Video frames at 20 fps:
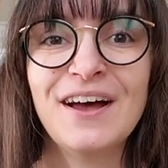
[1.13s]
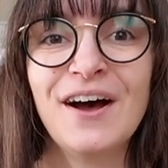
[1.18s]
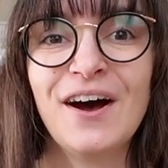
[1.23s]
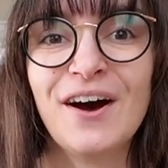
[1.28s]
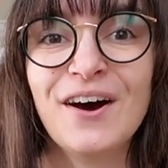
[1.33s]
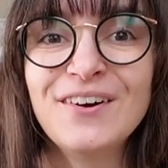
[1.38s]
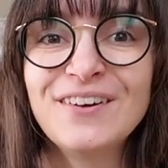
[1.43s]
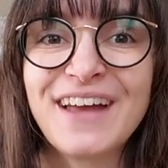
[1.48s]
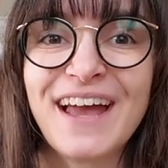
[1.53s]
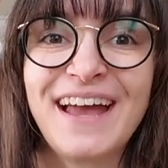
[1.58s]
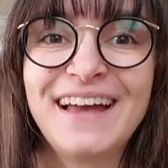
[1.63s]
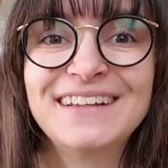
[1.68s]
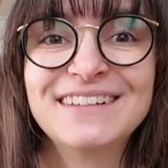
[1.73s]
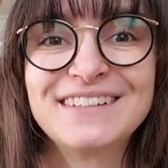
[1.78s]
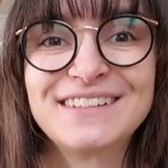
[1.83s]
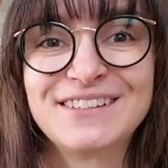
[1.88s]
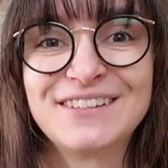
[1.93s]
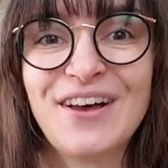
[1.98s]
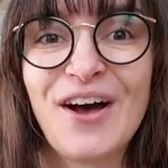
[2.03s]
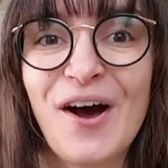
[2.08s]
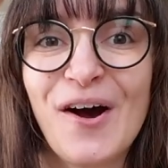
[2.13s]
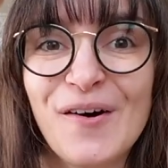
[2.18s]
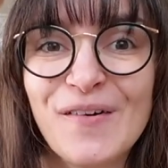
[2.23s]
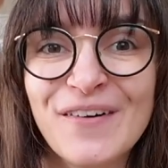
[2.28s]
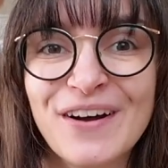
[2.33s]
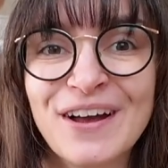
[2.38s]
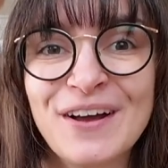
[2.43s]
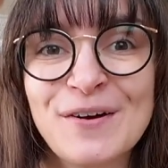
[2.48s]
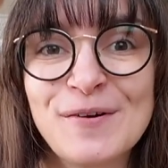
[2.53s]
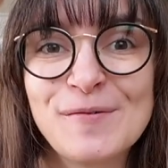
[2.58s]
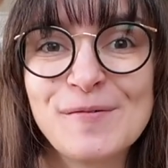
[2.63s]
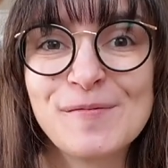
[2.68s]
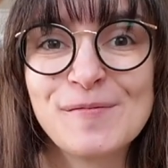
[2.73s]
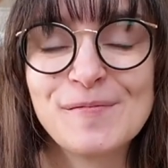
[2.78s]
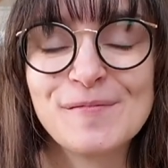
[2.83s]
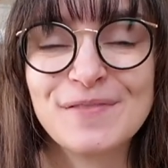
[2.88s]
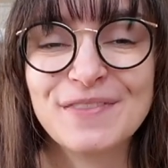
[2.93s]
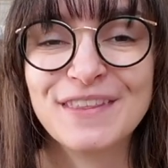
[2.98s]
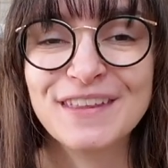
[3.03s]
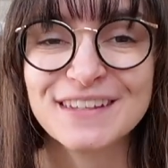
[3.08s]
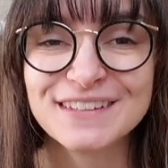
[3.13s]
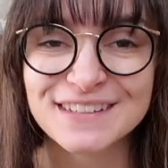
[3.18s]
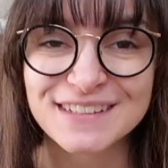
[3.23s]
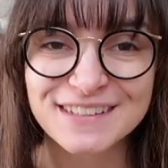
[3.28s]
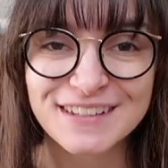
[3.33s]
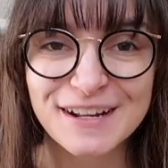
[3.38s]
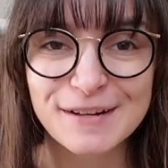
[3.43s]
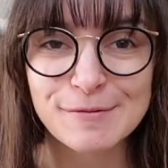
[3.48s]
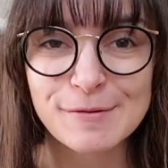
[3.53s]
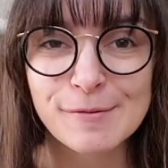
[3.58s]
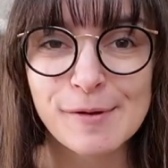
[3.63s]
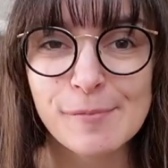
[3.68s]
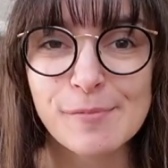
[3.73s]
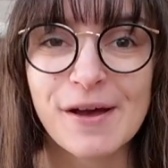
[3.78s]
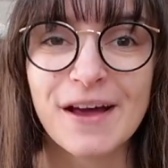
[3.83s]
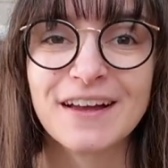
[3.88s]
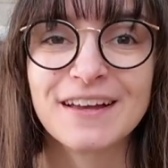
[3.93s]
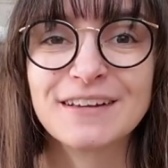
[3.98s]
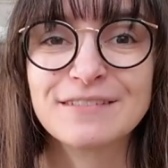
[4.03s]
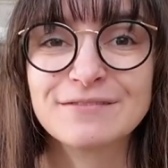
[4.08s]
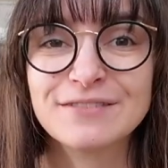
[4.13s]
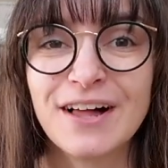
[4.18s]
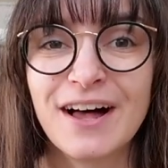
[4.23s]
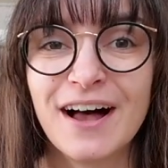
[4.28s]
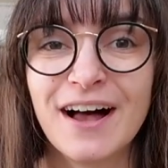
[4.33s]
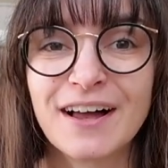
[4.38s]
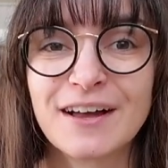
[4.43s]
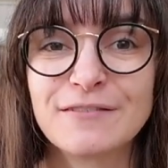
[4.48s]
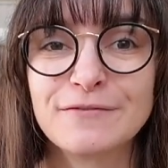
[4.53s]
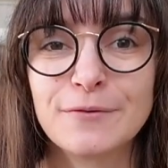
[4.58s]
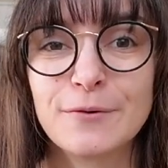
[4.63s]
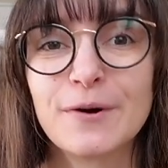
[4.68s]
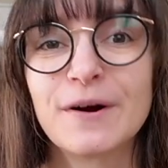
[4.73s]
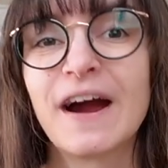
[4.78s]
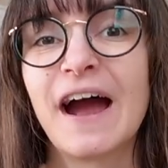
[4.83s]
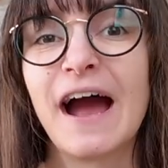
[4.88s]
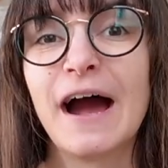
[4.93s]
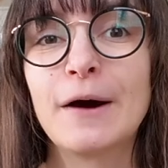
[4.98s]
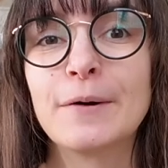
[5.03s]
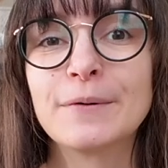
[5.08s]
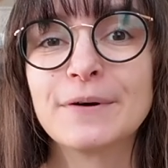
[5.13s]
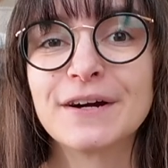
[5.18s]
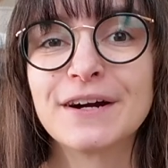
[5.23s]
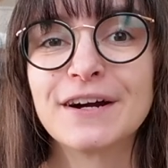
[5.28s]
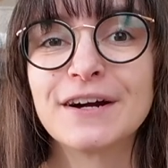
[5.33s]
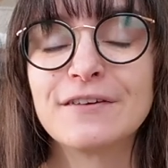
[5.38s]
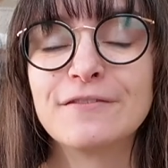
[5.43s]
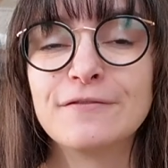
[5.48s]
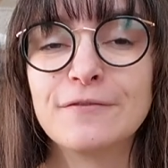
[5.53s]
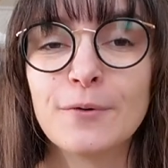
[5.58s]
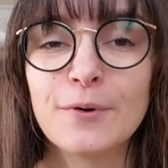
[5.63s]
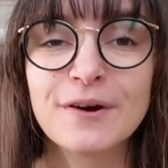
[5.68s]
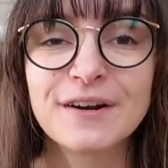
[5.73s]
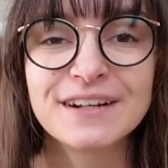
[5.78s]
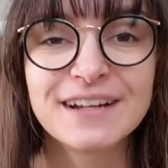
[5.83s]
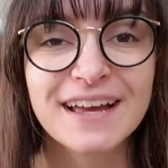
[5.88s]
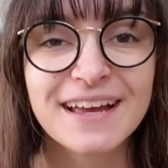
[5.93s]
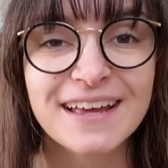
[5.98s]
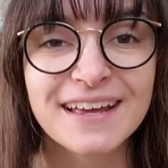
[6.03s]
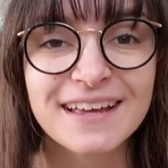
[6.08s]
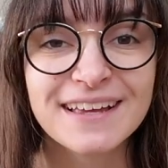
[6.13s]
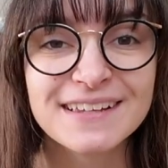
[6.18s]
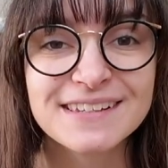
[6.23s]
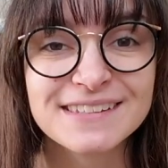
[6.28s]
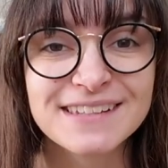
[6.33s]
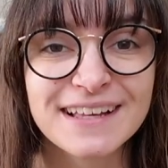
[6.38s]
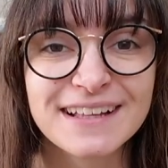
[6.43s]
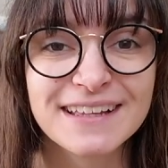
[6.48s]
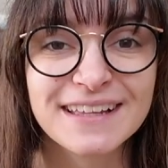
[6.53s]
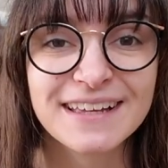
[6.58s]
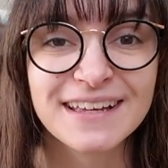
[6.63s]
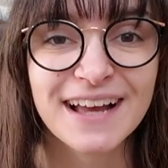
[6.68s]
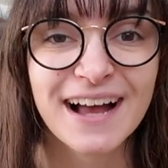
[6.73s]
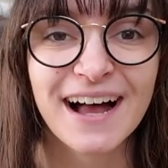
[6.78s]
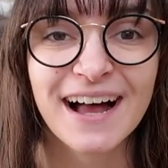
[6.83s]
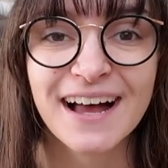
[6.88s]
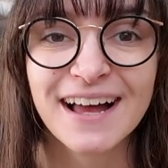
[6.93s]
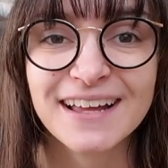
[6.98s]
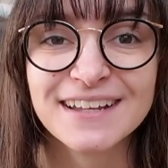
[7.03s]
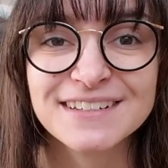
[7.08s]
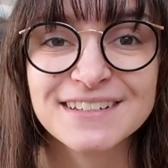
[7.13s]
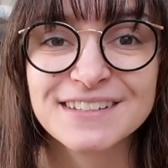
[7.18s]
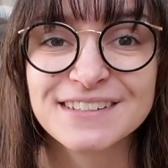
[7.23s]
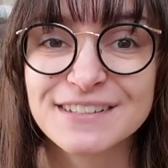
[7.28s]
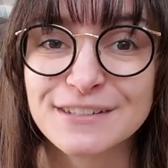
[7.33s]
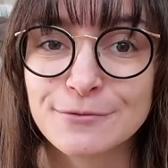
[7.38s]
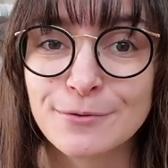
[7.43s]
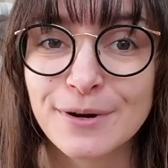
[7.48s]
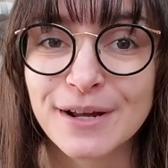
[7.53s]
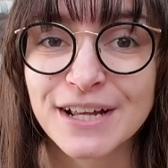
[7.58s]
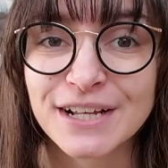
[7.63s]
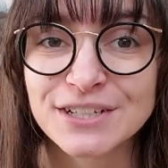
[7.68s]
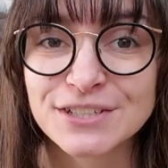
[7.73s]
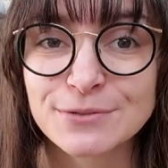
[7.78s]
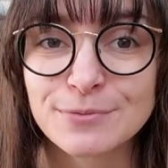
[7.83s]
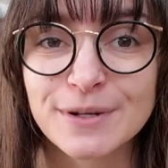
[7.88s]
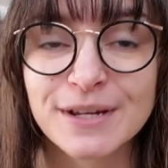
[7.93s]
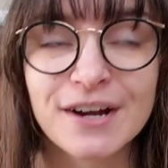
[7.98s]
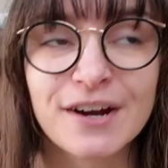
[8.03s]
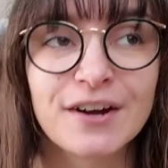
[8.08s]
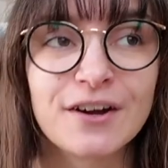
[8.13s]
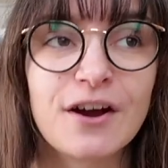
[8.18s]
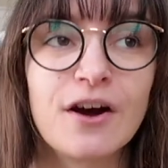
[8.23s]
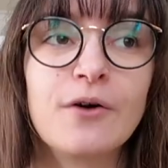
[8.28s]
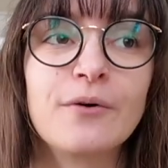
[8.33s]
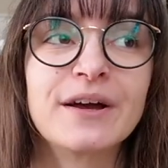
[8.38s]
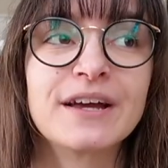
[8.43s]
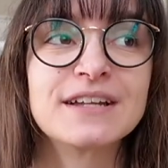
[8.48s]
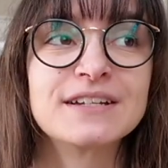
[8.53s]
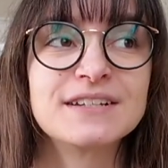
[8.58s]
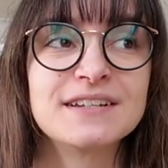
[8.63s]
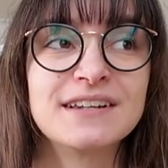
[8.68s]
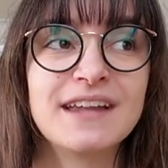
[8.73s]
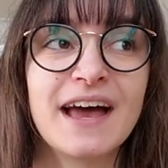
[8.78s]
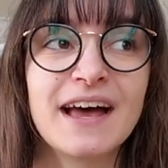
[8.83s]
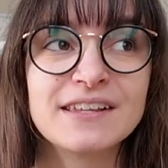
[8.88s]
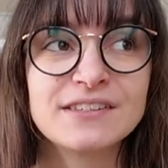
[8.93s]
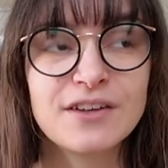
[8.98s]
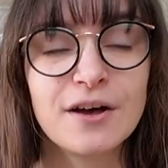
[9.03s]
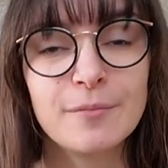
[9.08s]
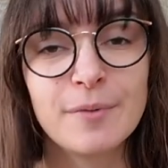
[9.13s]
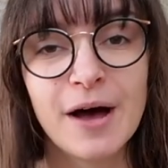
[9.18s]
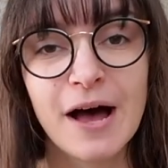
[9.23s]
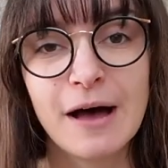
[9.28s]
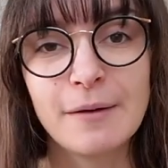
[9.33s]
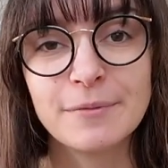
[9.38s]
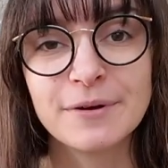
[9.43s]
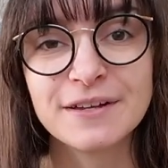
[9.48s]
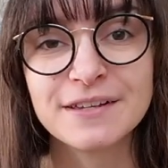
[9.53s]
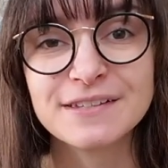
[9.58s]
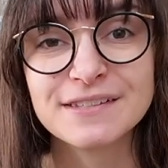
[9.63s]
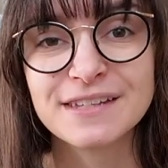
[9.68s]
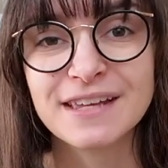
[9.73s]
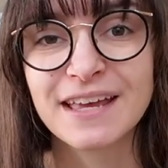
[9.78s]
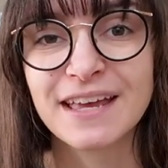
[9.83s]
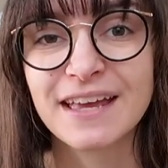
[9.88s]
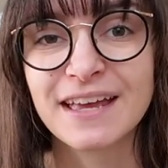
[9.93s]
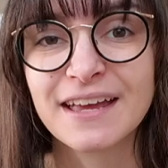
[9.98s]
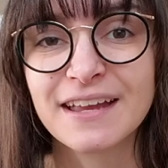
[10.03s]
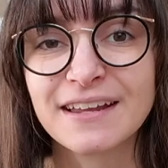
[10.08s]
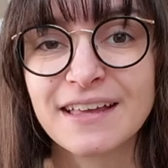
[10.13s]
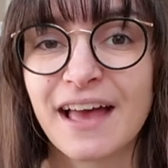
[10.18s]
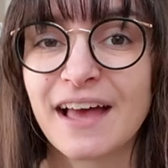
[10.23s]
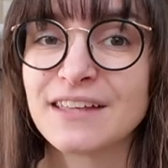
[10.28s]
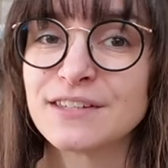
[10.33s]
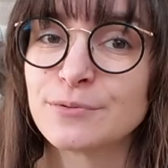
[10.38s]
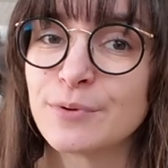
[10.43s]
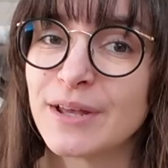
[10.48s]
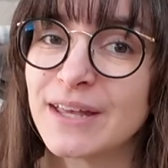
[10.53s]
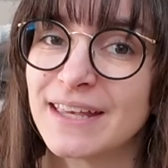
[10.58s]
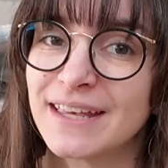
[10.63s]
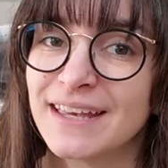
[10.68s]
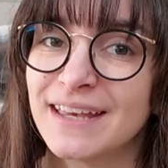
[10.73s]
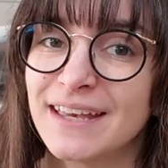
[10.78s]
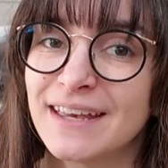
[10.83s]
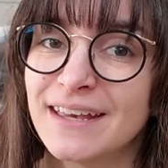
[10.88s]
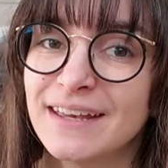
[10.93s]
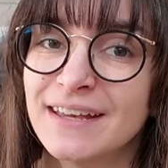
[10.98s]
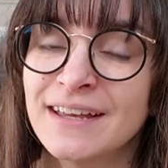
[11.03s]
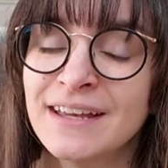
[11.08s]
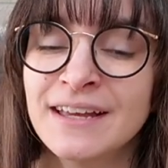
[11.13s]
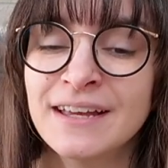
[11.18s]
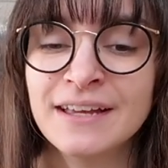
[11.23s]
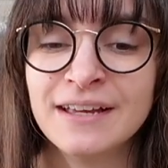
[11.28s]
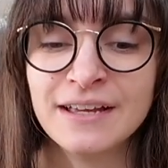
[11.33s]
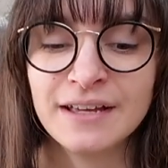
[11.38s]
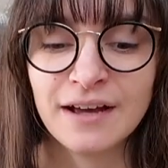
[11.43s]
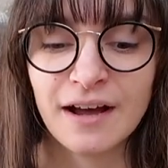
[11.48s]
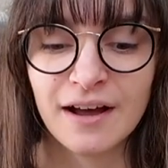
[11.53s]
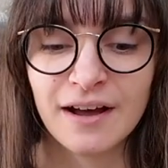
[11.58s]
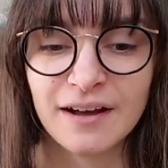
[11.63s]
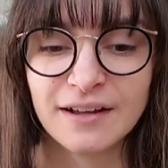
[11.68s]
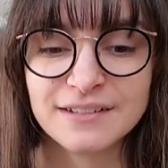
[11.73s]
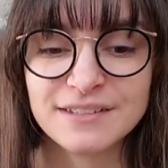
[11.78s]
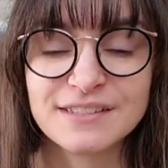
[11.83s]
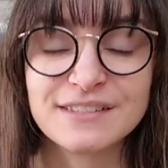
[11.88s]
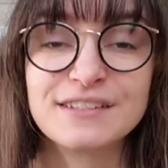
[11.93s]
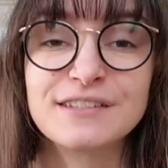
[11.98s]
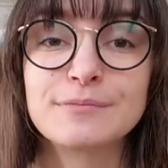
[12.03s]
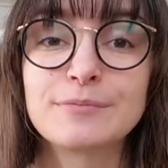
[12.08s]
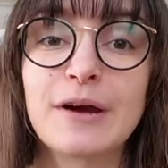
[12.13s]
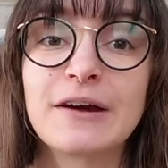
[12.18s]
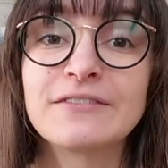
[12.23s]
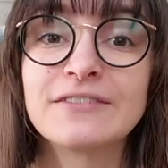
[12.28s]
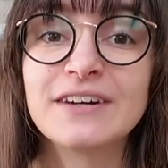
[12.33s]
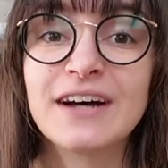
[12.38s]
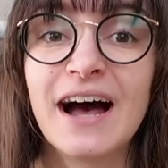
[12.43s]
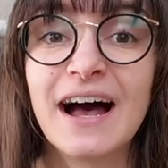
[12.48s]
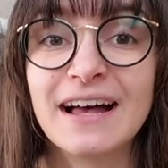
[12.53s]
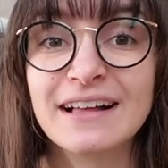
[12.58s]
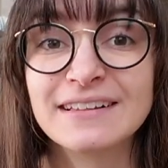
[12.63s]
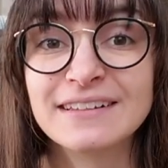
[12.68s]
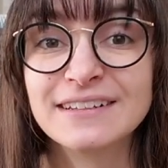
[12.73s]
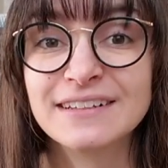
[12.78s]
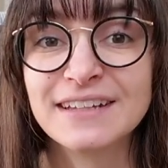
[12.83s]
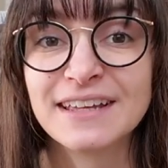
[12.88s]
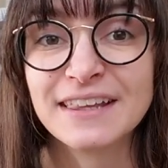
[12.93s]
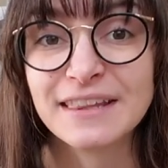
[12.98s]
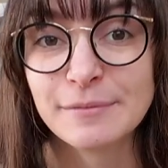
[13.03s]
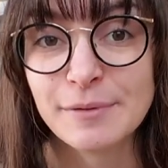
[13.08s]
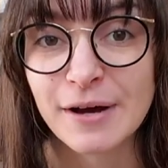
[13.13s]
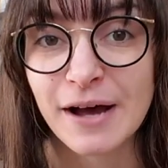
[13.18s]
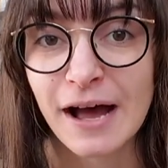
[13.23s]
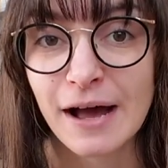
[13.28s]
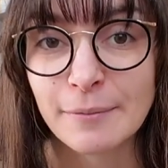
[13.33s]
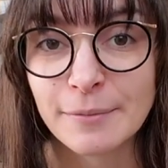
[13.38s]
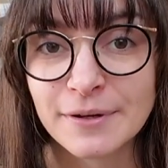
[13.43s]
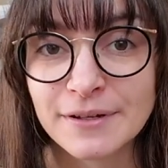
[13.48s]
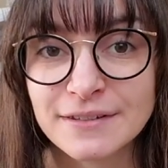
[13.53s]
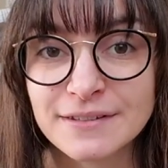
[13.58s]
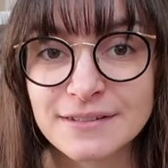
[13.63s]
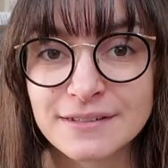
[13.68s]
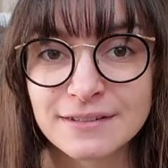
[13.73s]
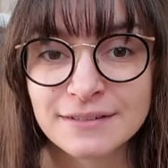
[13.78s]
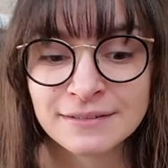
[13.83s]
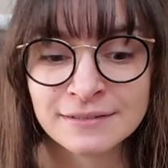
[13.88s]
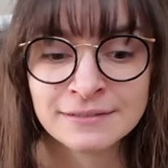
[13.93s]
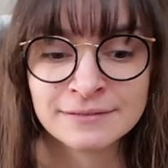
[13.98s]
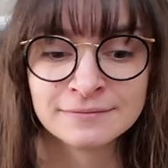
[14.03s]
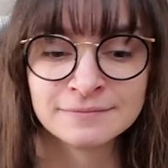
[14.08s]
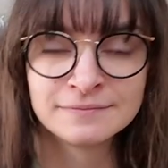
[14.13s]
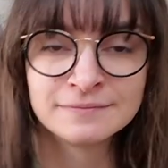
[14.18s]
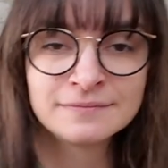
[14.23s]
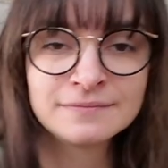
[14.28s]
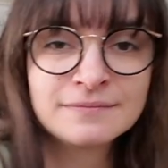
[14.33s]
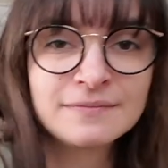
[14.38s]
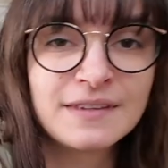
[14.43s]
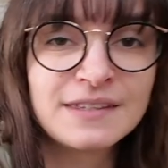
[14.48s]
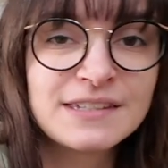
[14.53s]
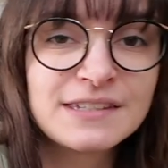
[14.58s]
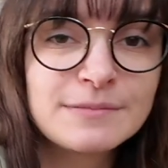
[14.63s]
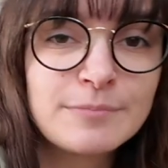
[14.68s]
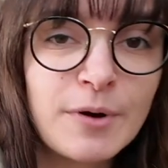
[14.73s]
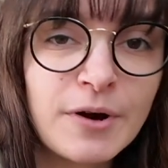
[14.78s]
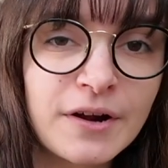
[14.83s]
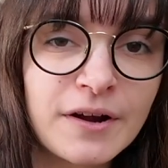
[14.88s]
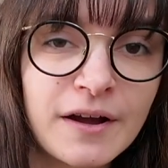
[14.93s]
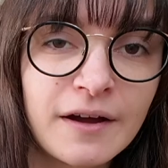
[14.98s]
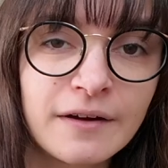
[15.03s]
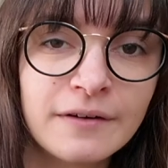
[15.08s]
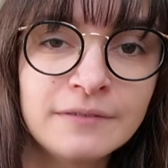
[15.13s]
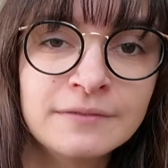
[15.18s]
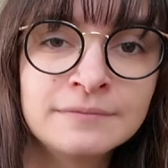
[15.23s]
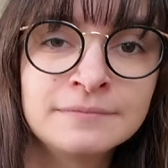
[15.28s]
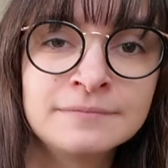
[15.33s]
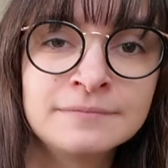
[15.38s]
Okay, so this is going to be my packing vlog for our 4-night sailing on Disney Wish. We are going to Nassau, Bahamas and Castaway Cay, Disney's private island in the Bahamas. This is Margot.